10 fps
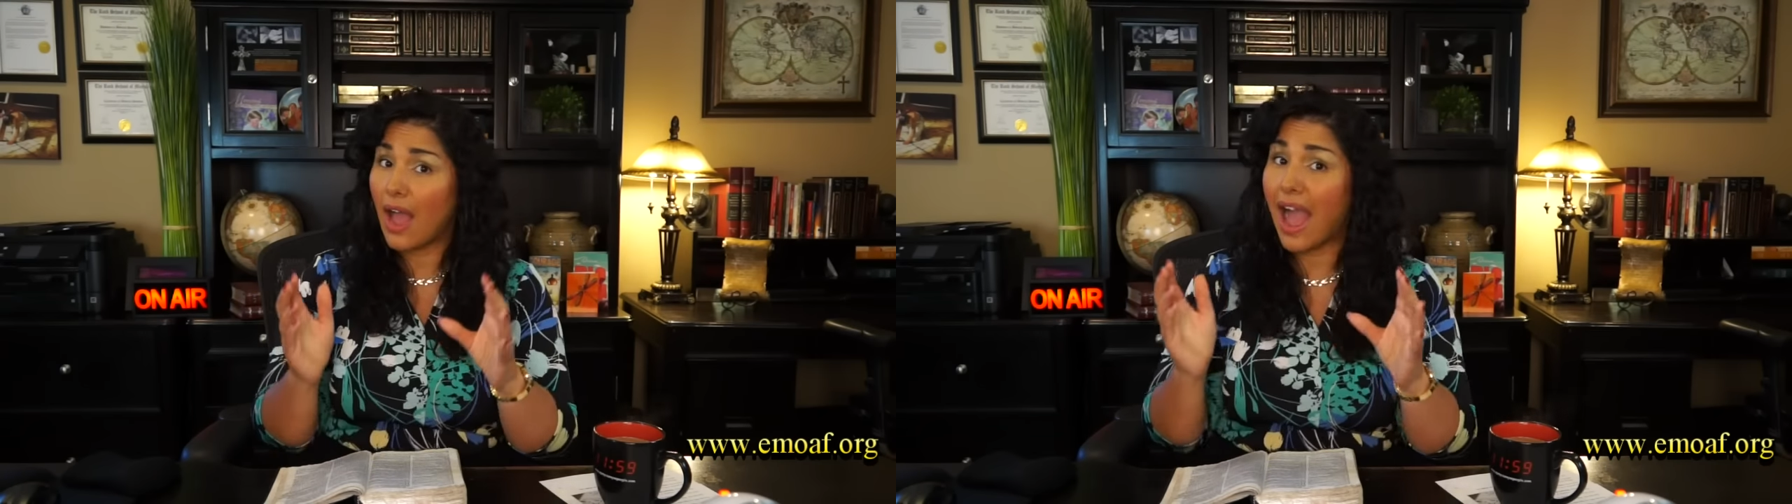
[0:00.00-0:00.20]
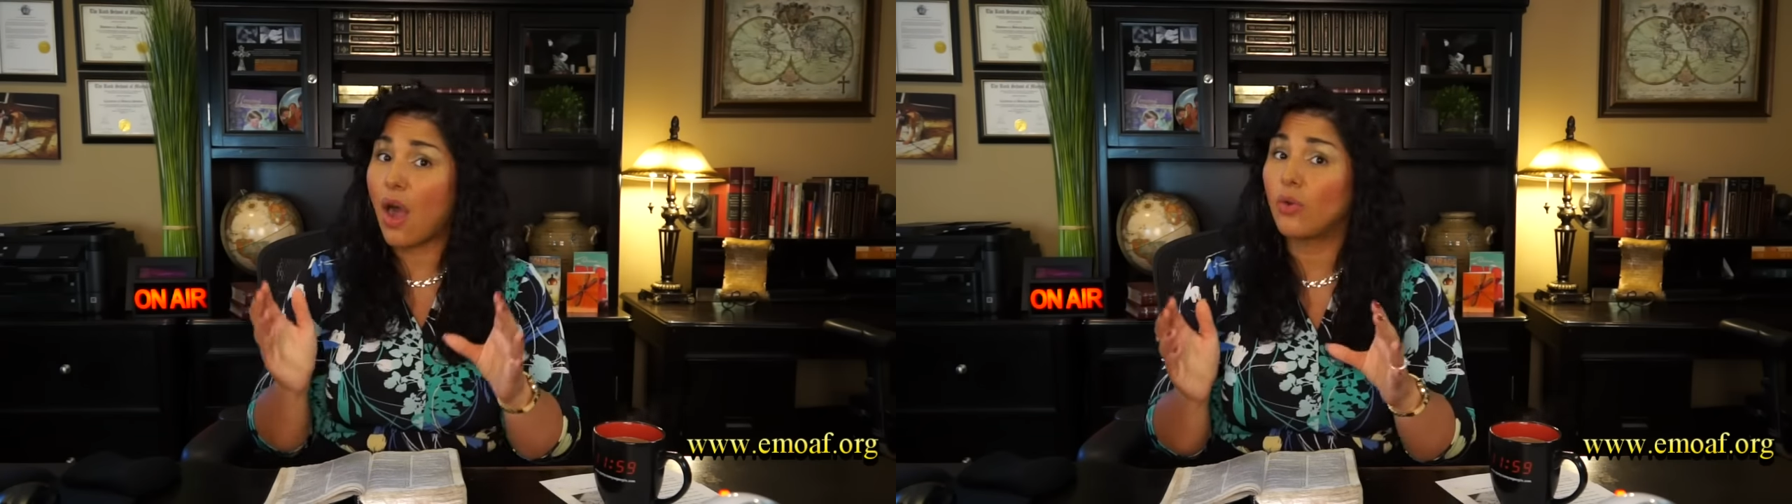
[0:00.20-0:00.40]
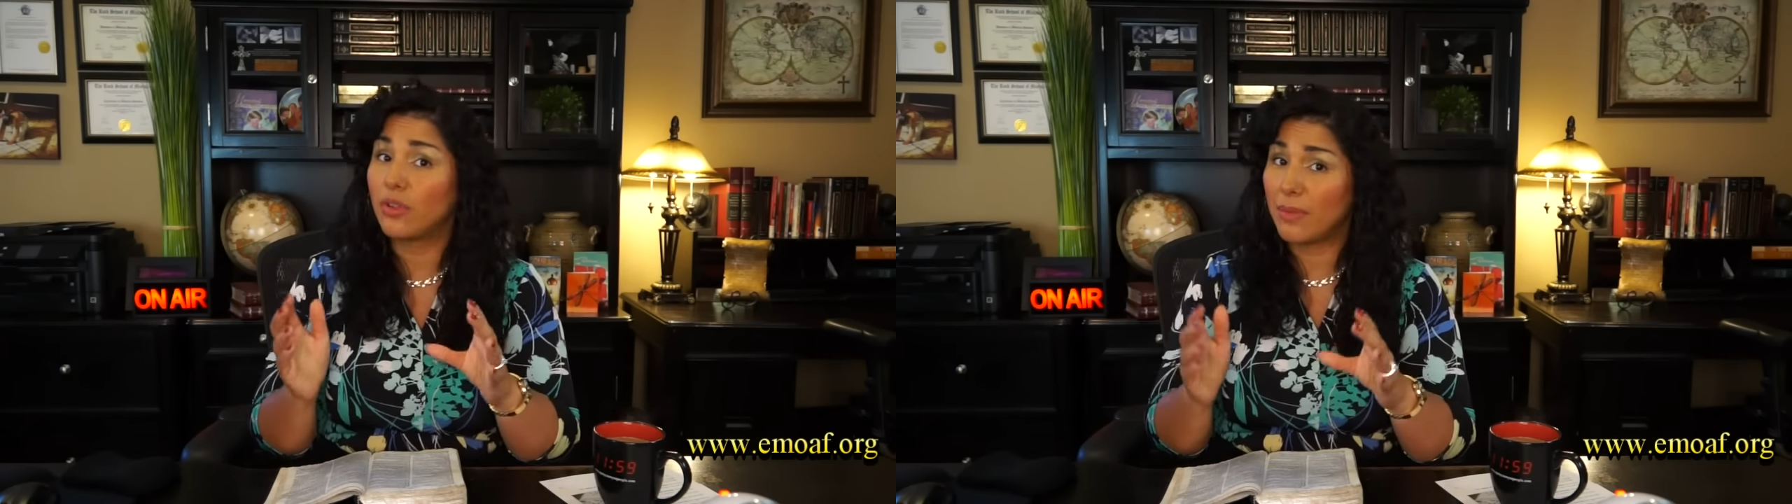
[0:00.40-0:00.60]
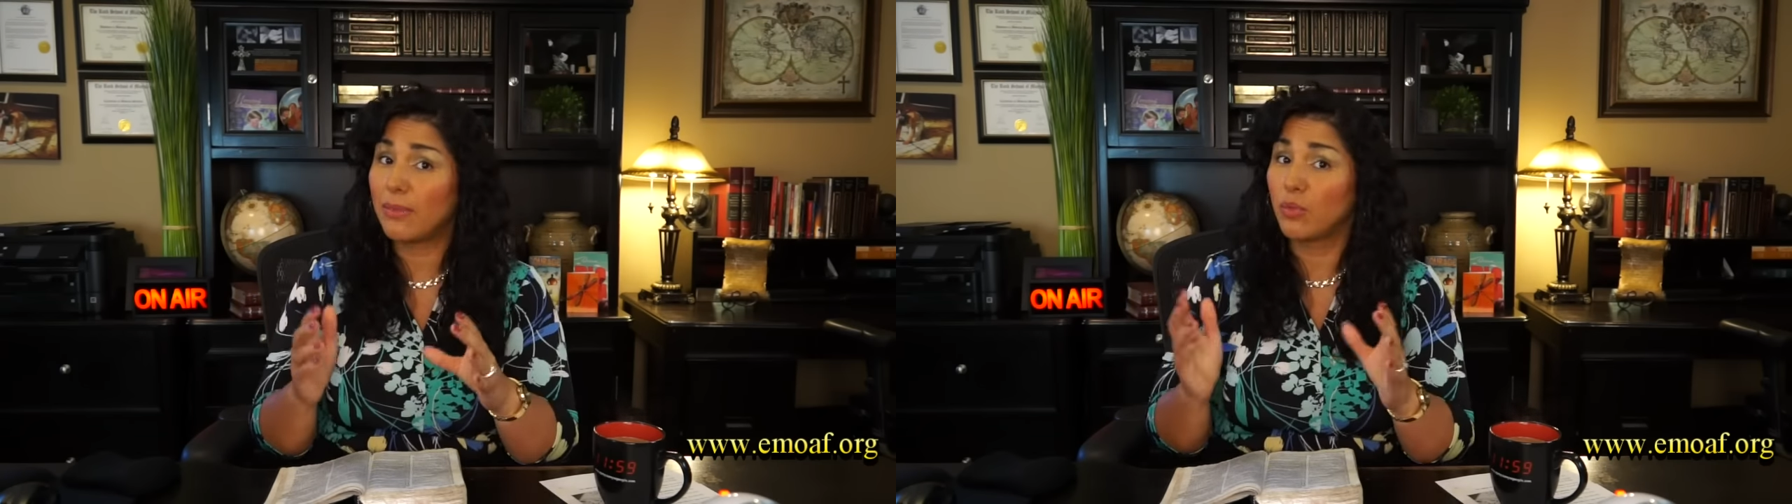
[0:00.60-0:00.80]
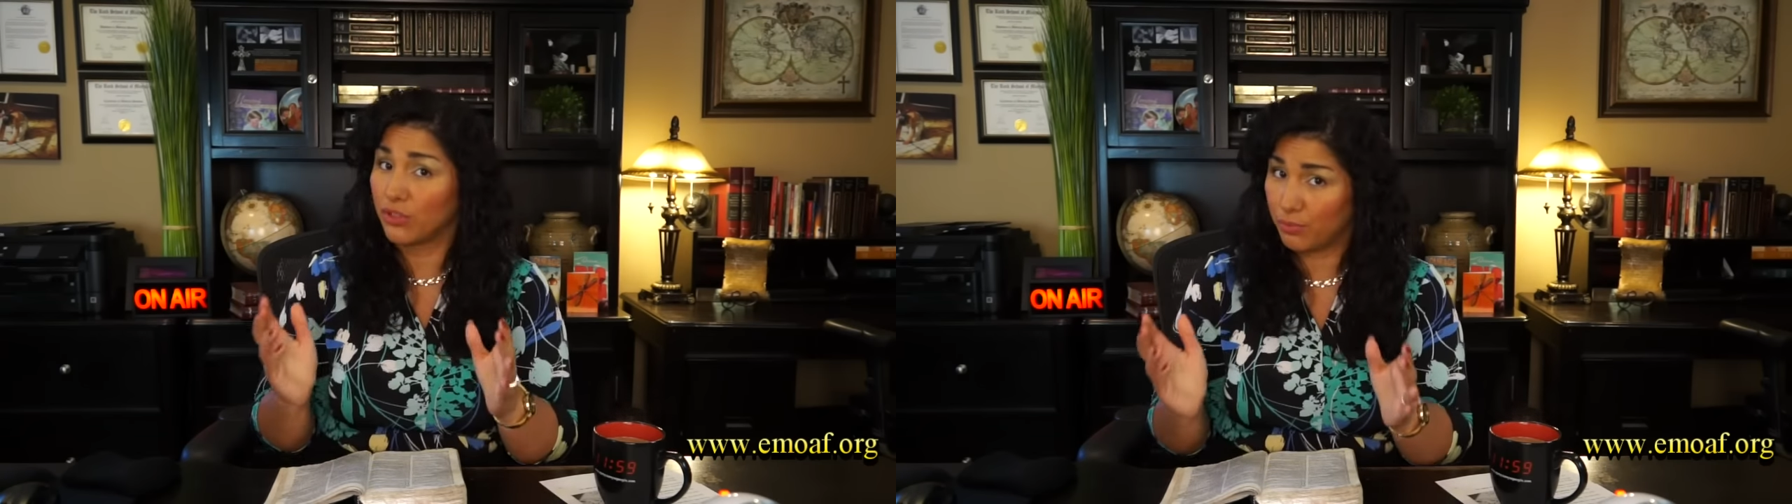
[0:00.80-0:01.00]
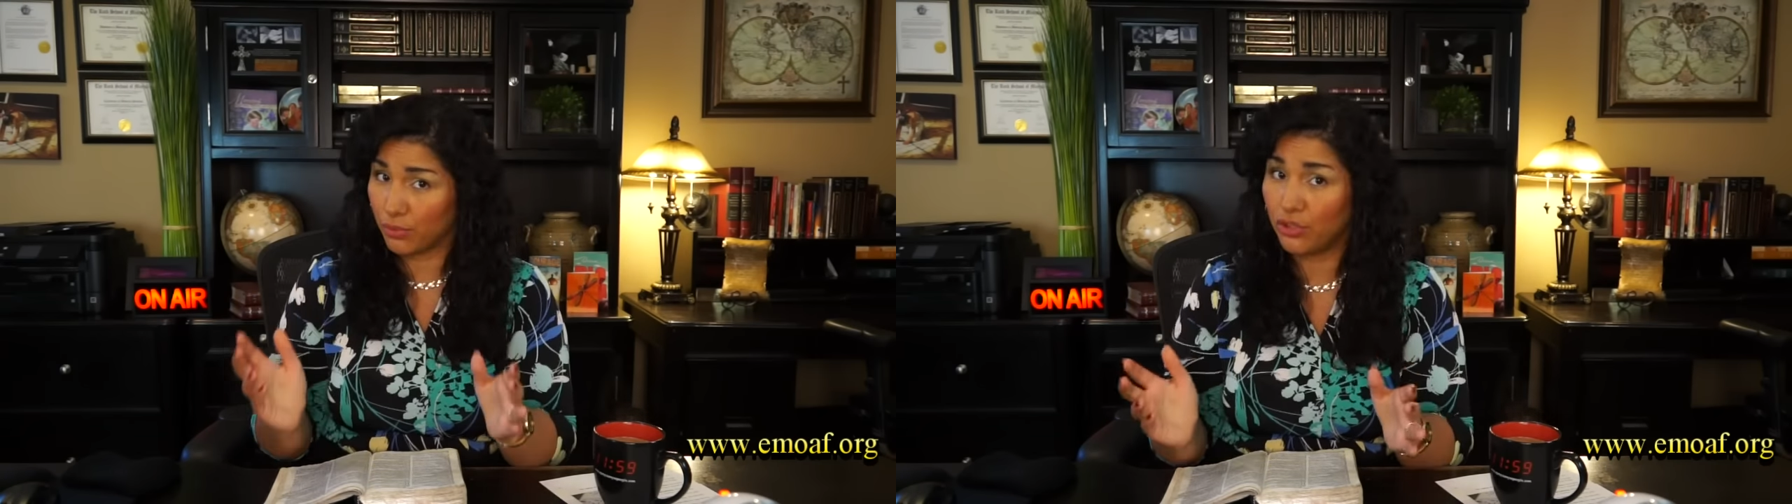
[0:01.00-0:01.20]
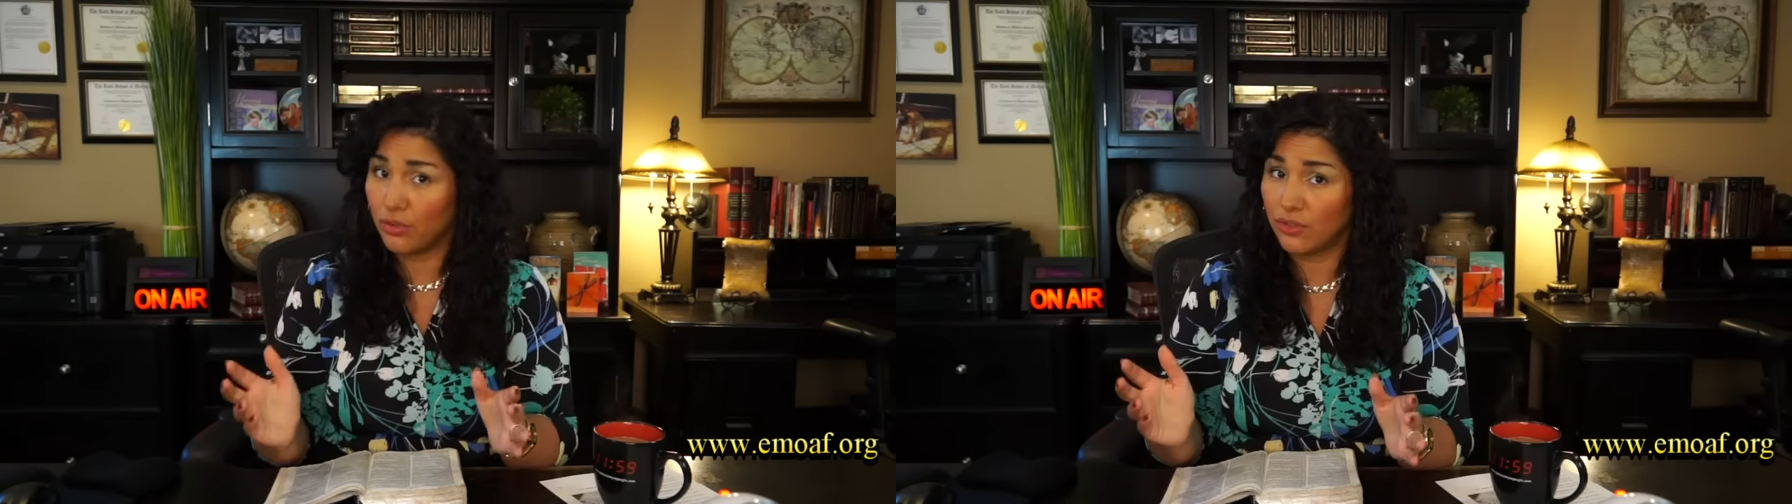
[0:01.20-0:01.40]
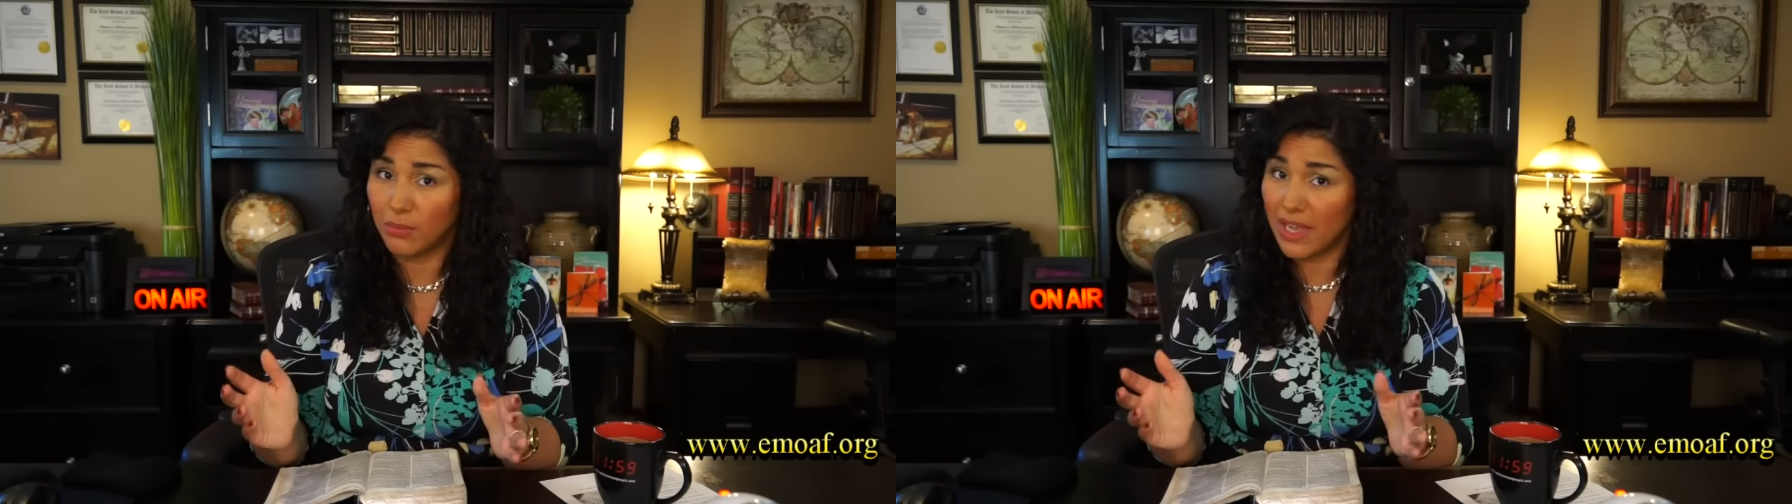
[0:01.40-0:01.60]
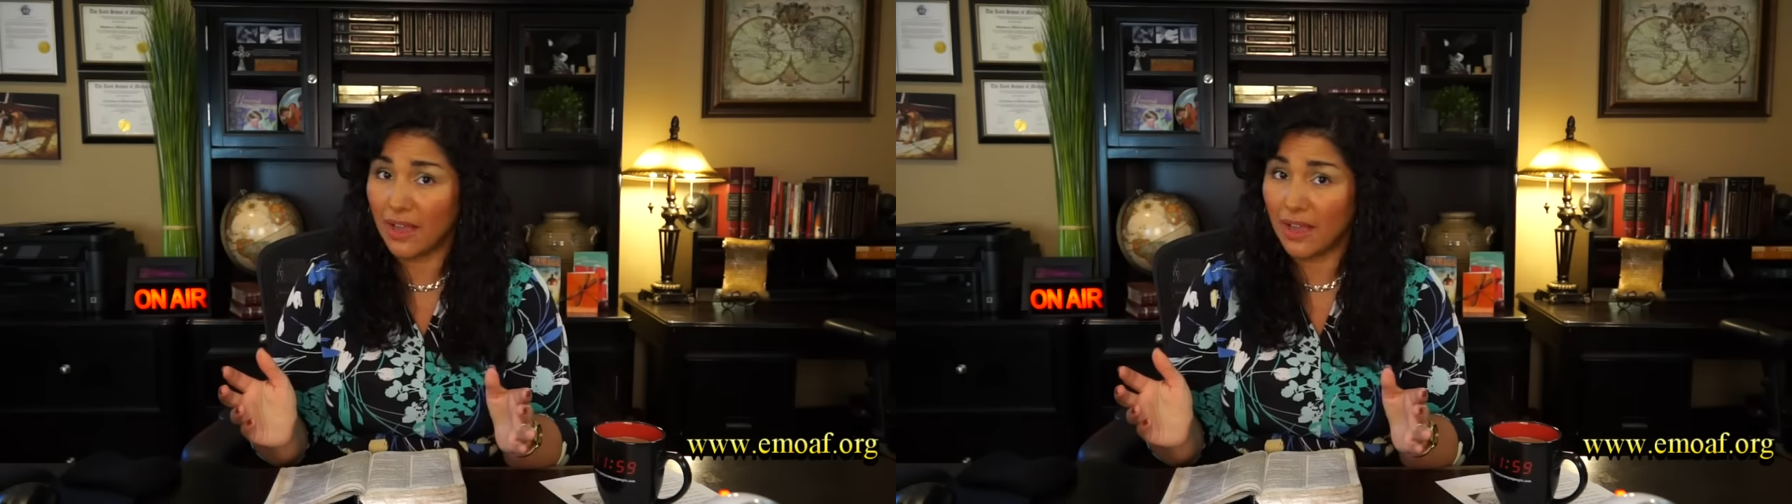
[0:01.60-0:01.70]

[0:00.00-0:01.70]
how the baby was produced may